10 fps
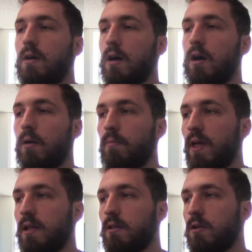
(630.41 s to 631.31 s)

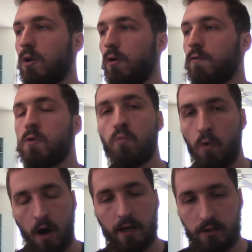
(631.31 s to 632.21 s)
That, you know, if you
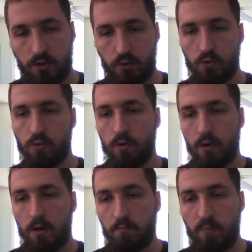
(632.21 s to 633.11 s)
want to
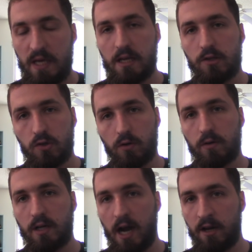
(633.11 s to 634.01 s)
be a
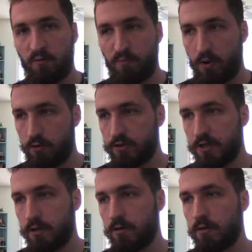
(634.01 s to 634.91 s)
certain kind of person,